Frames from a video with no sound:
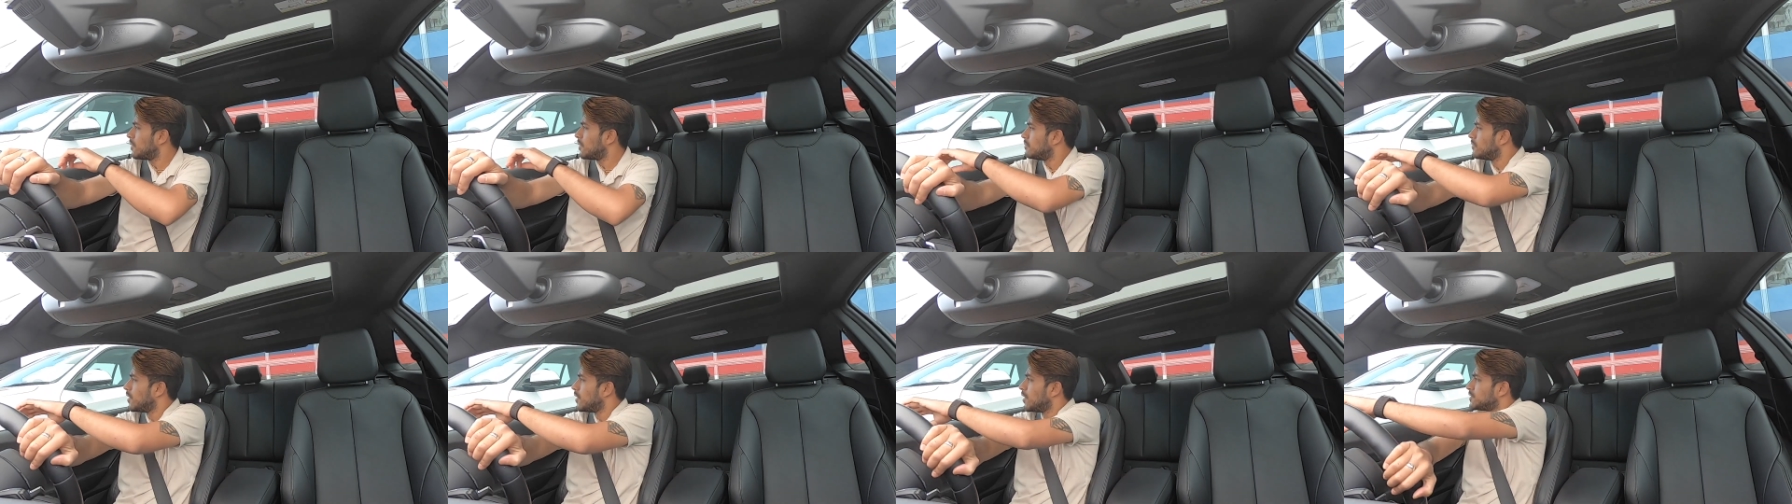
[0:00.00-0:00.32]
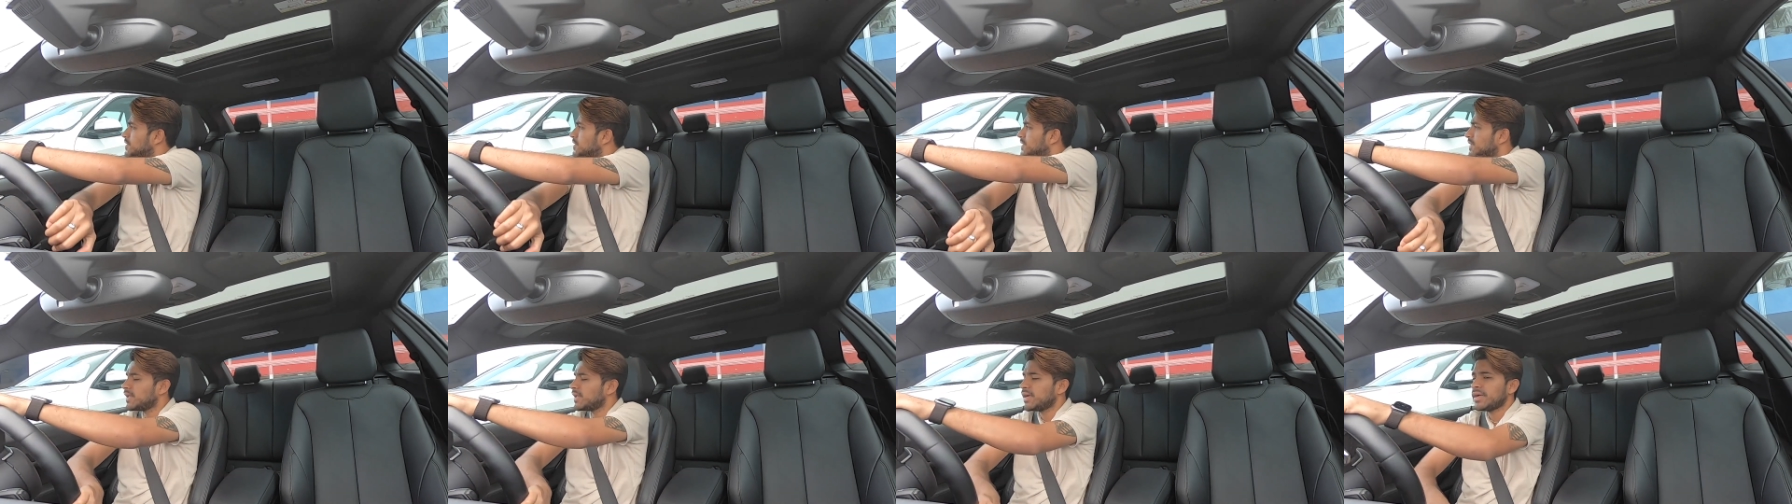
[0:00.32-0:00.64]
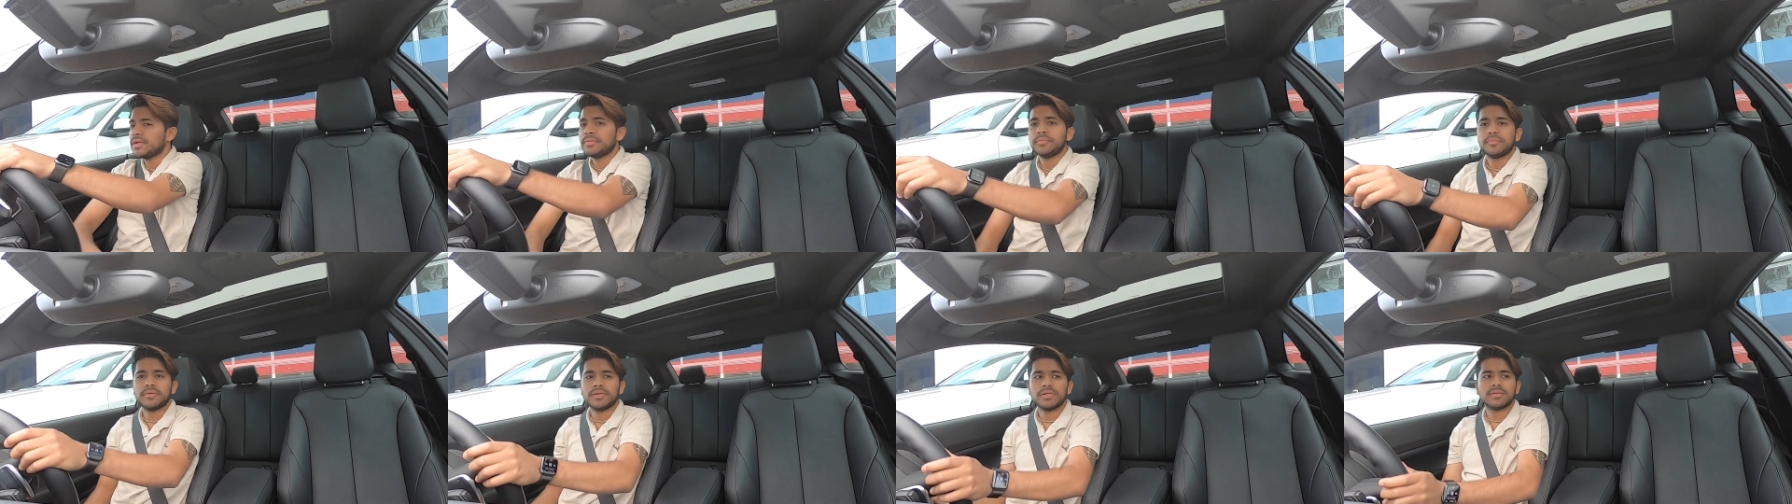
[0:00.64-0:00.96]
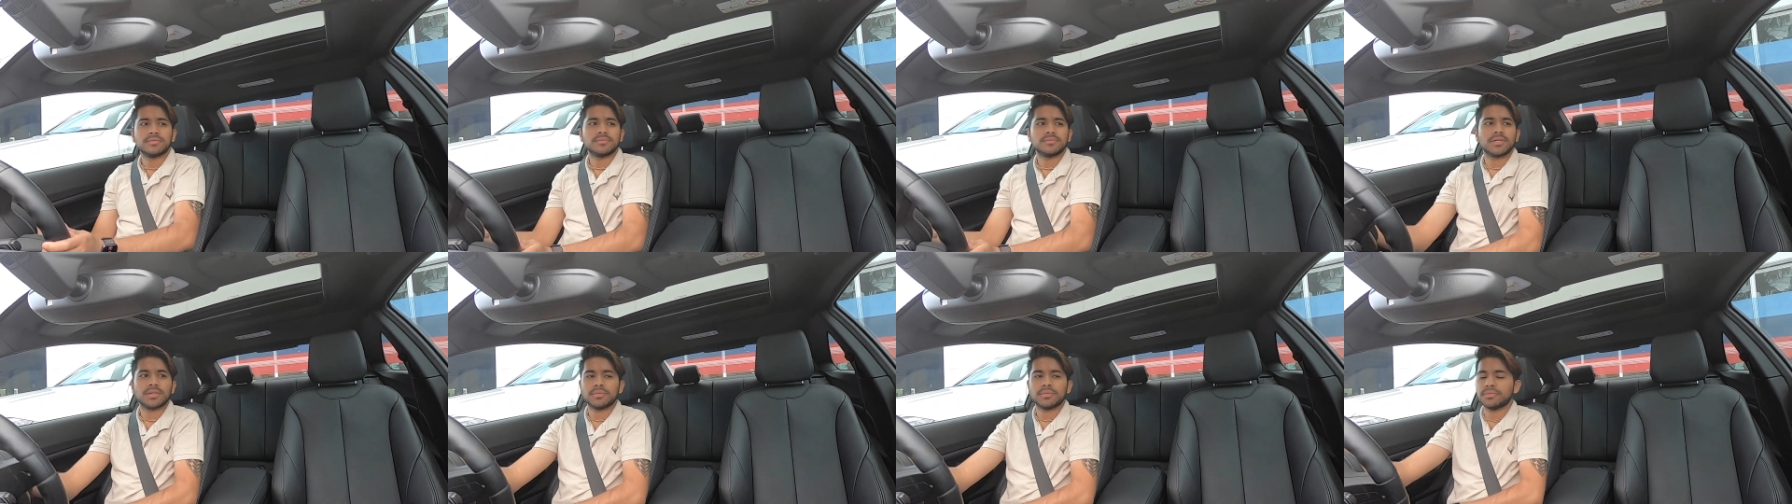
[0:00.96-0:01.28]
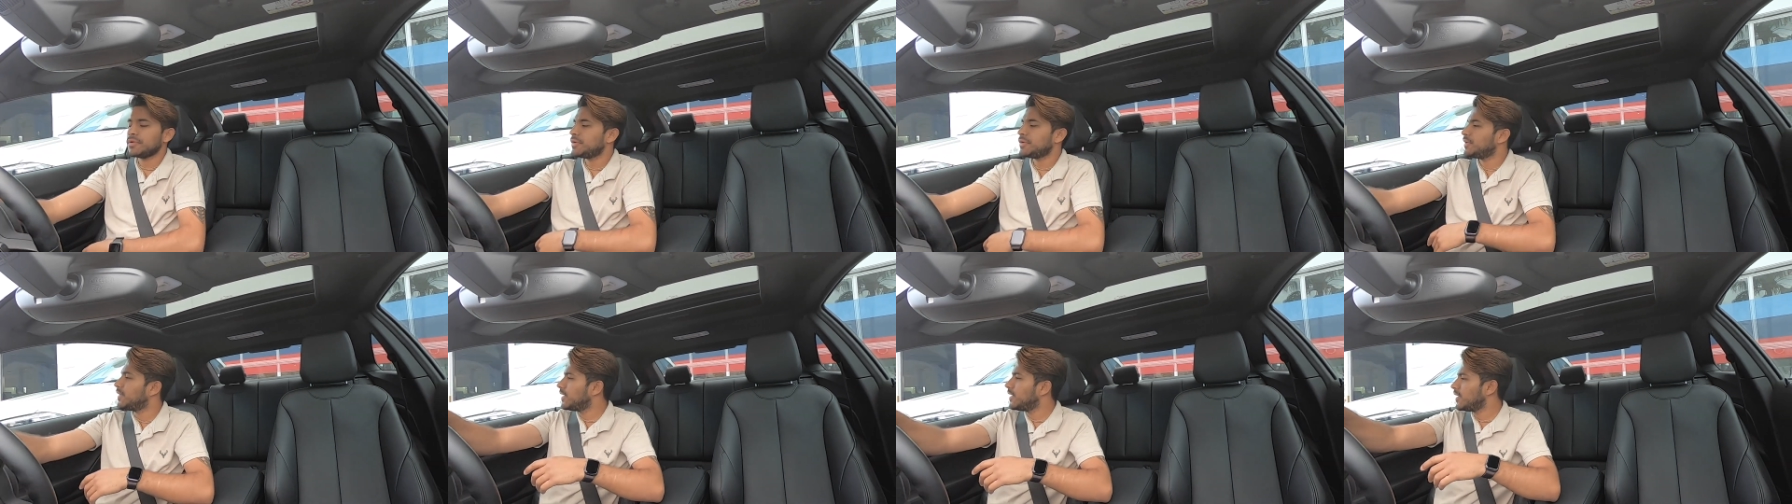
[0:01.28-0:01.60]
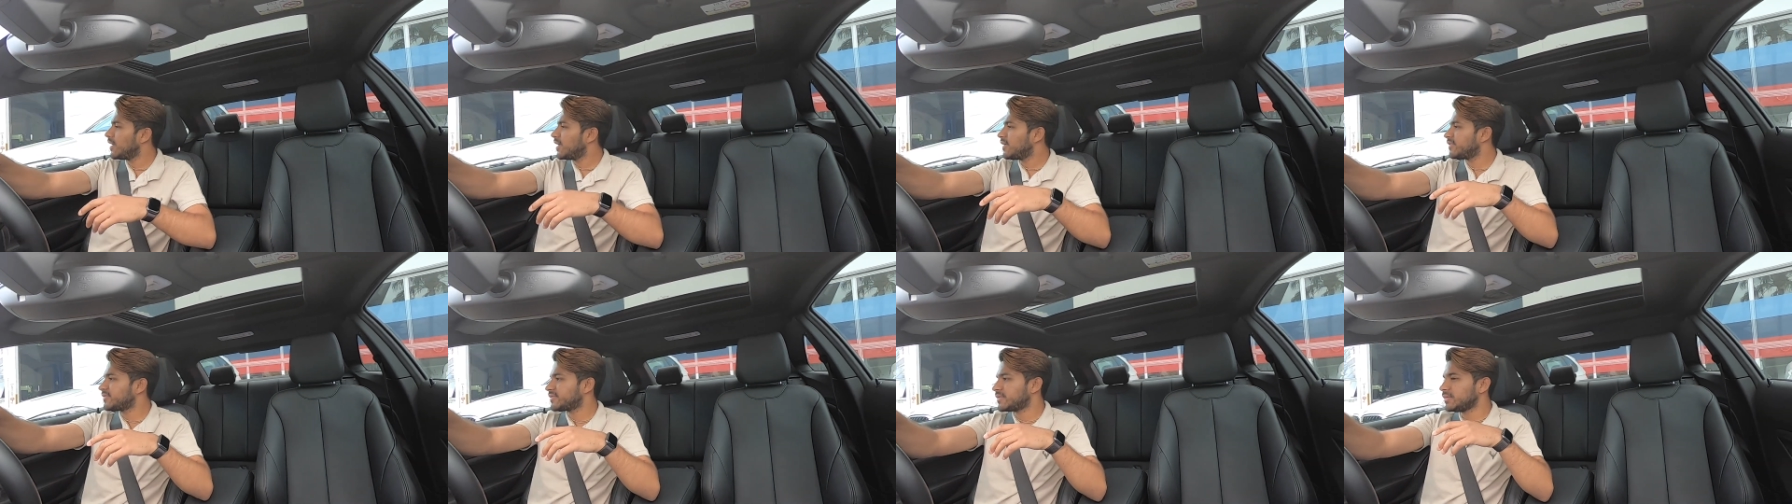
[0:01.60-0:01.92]
Motorline BMW
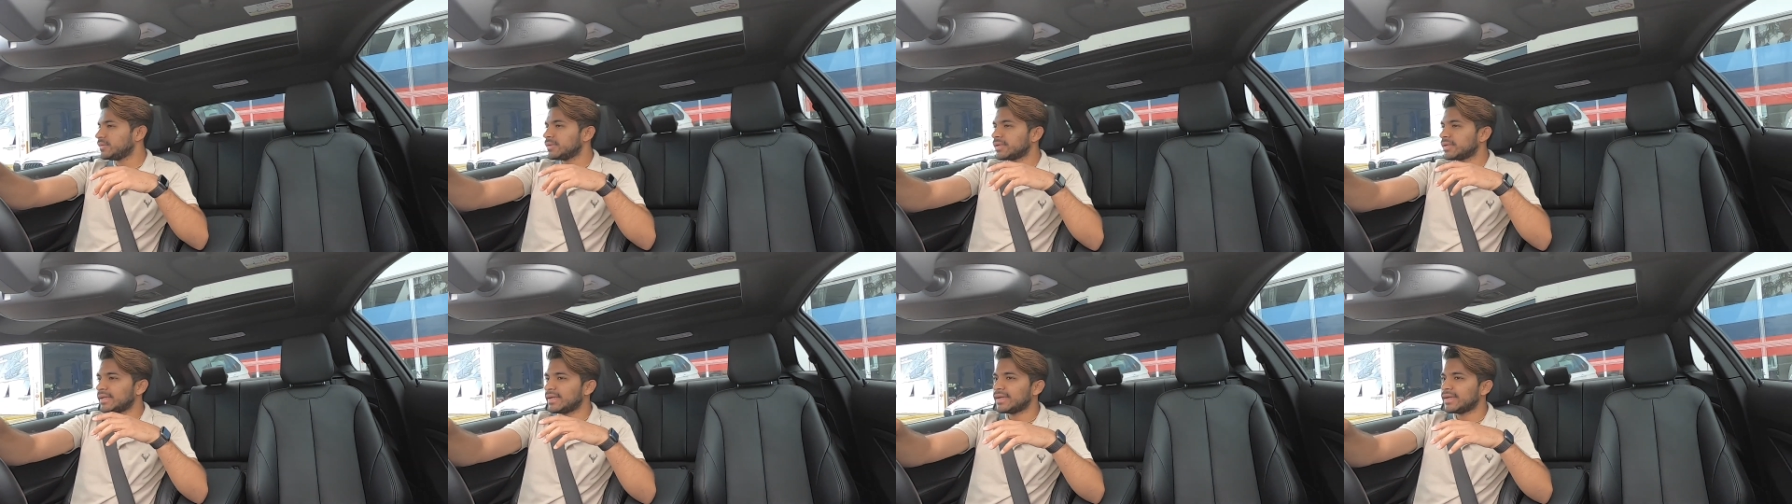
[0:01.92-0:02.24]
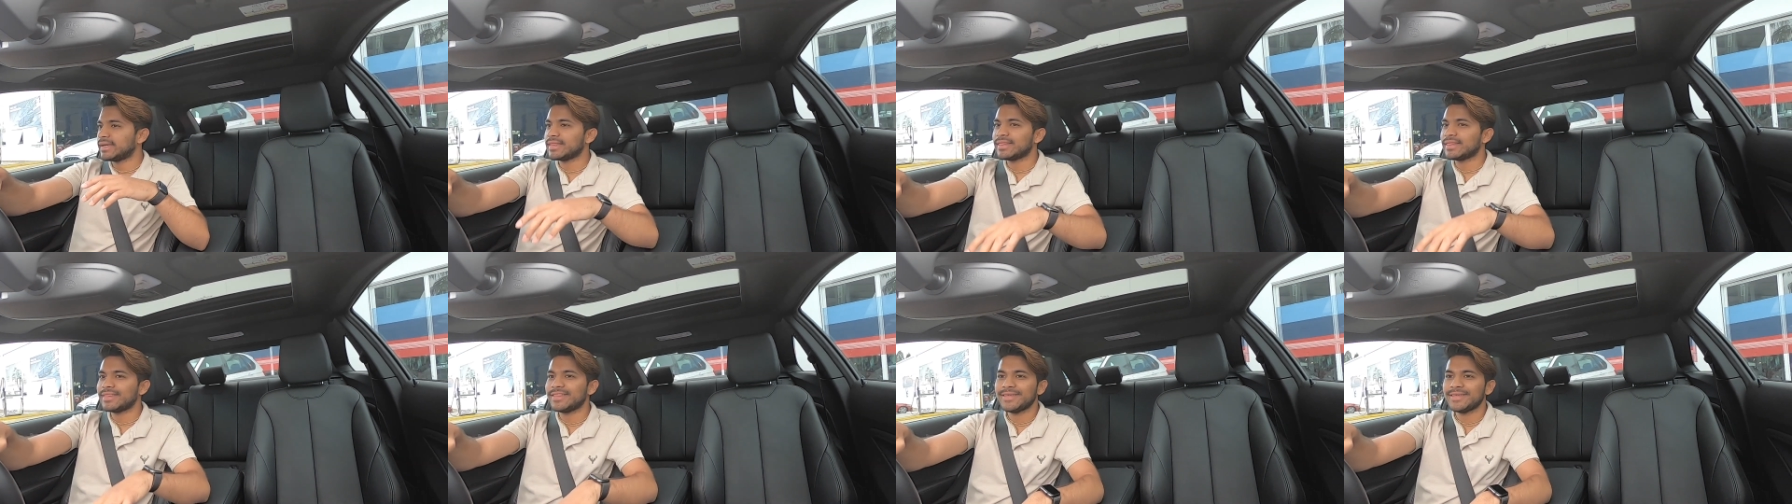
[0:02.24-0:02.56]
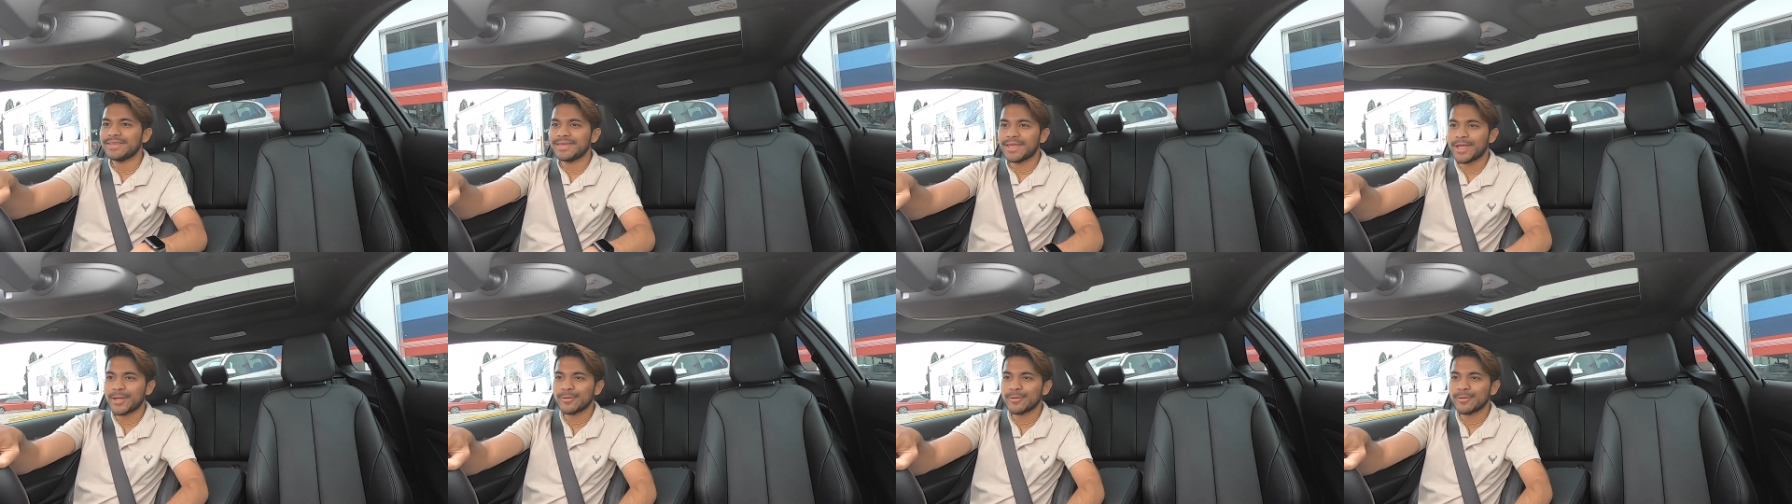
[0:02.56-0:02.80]
now after looking at the